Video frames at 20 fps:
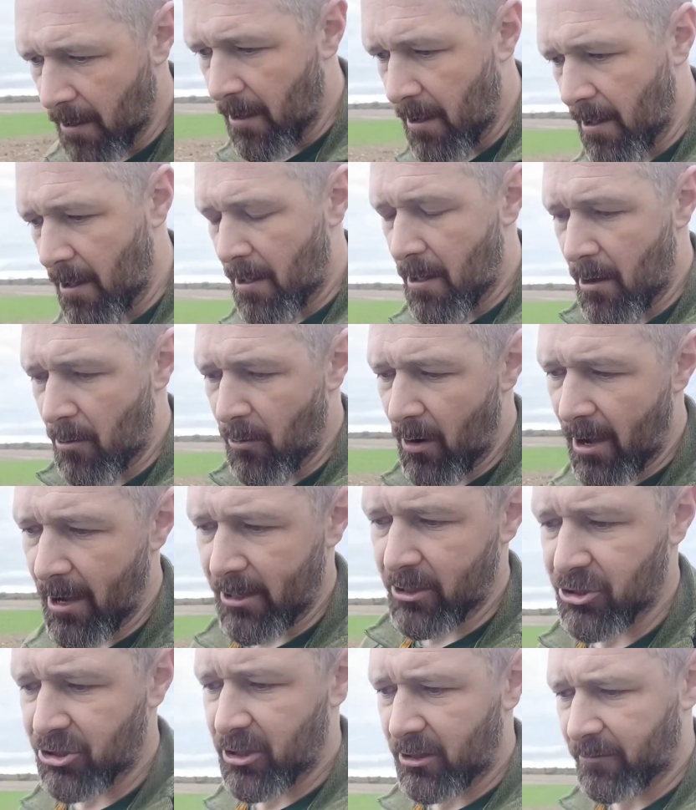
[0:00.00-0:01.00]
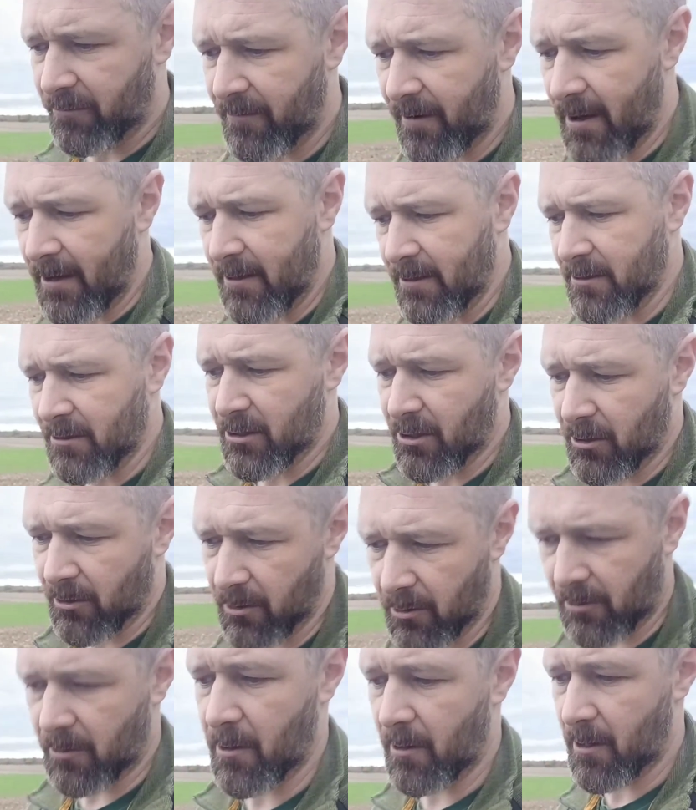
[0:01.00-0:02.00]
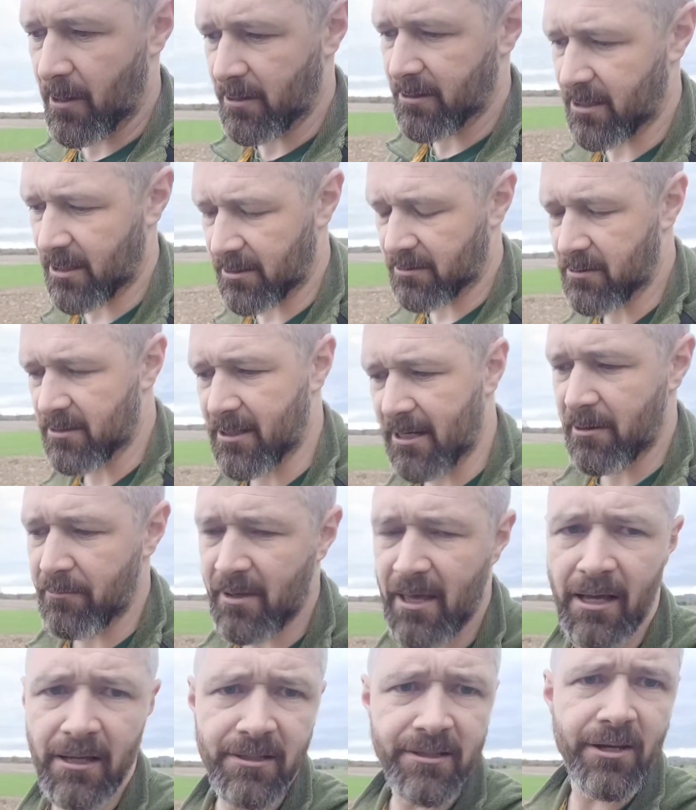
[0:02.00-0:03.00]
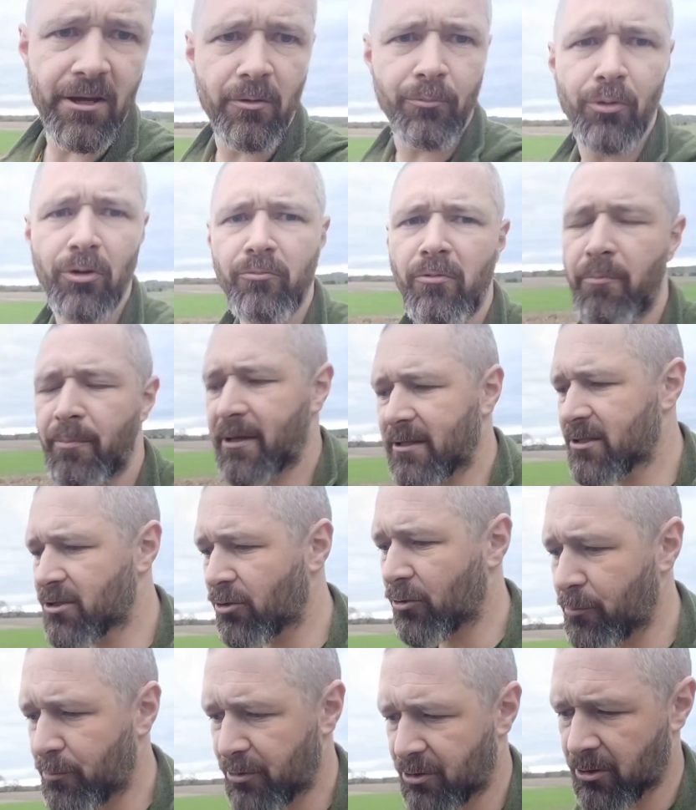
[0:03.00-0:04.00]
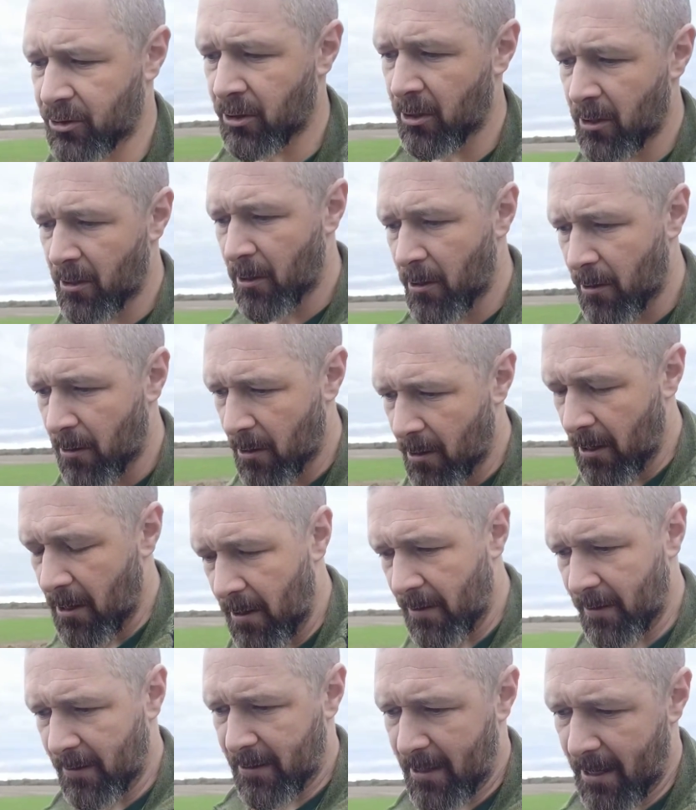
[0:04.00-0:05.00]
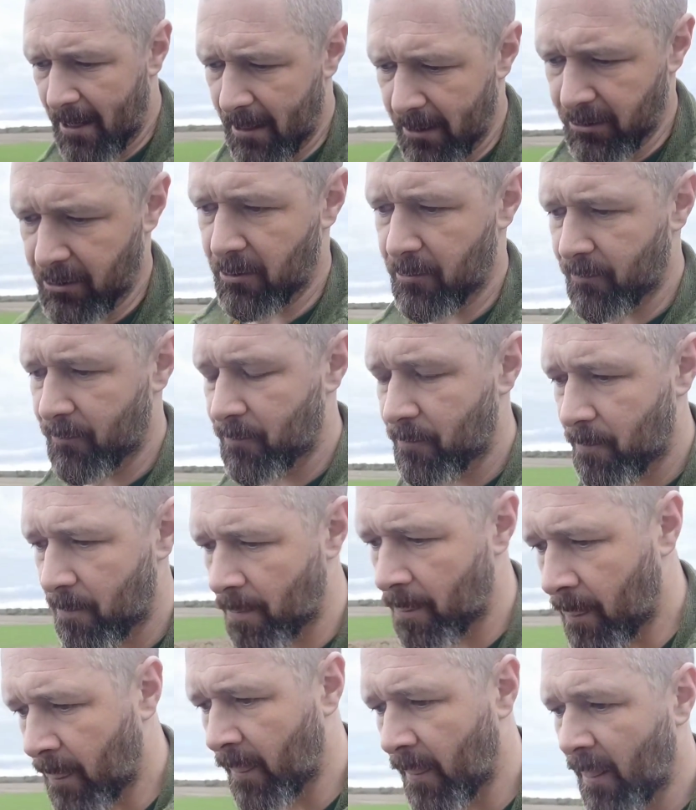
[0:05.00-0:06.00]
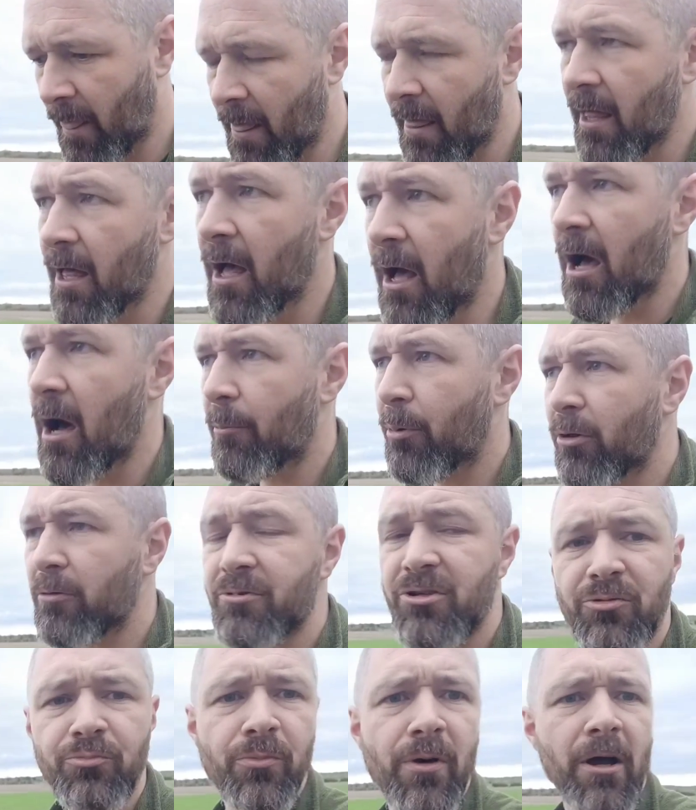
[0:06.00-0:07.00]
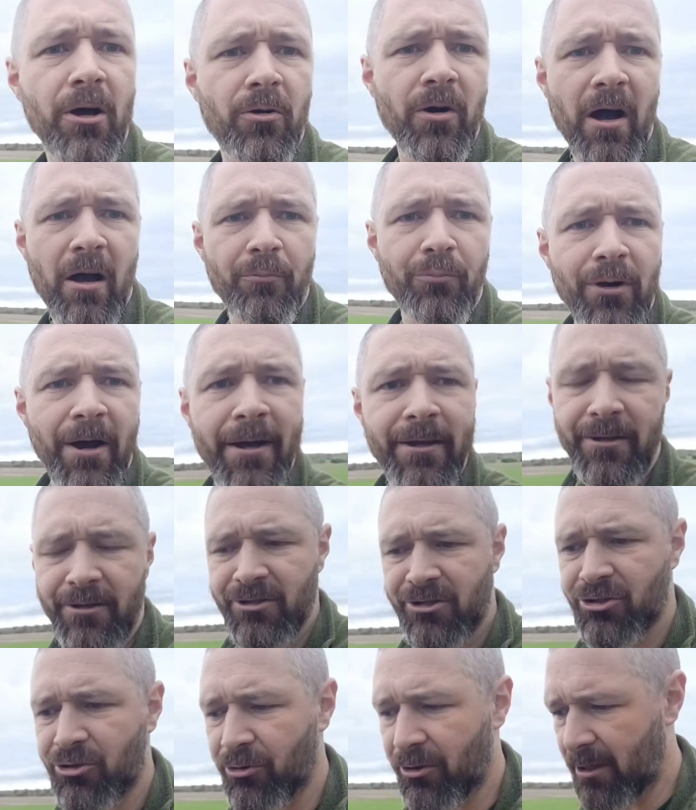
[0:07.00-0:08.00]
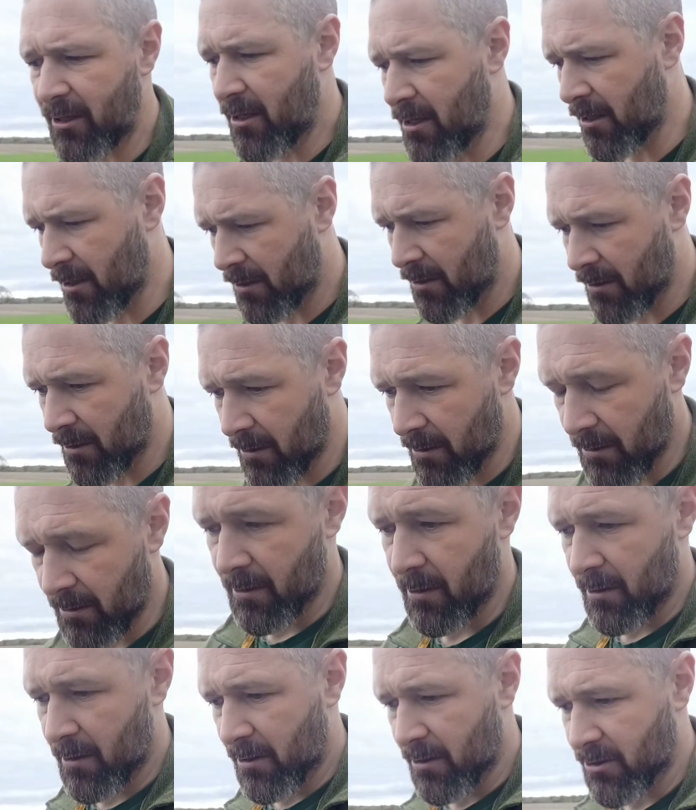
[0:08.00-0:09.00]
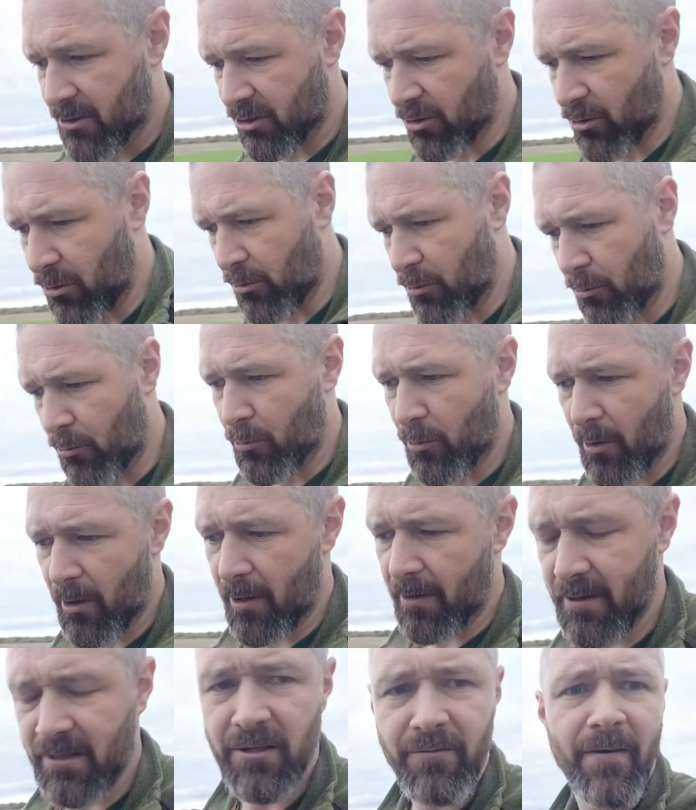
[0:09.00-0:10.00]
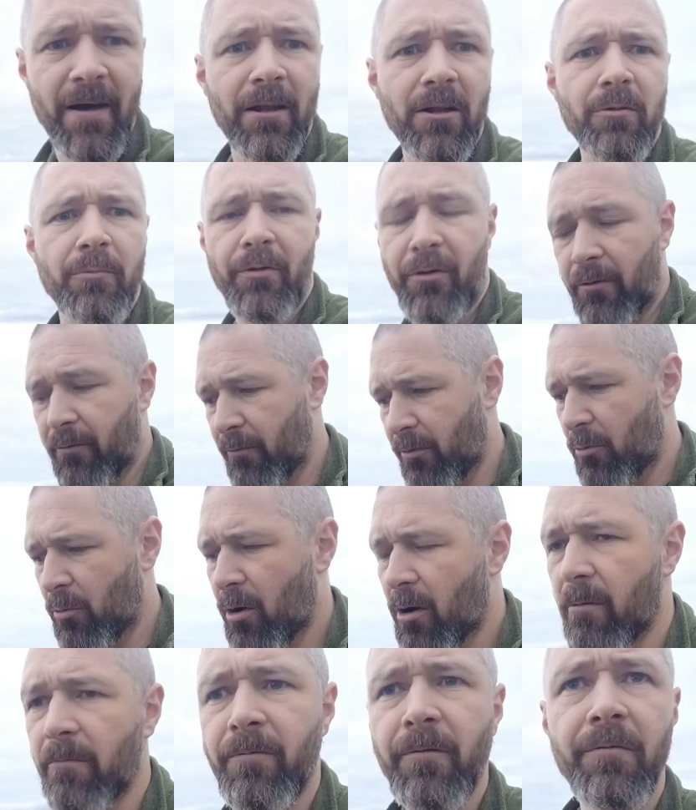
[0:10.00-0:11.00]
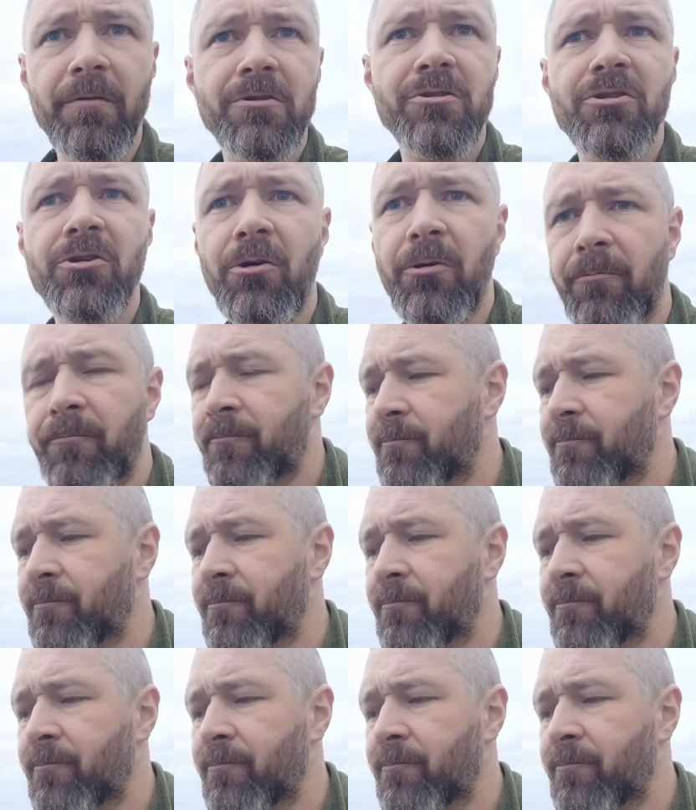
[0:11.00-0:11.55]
Uh, what I actually find is I take my eggs out, put them in big tubs in the garden, put them somewhere quite bright and sunny so uh, they develop and they warmth warm for the sun.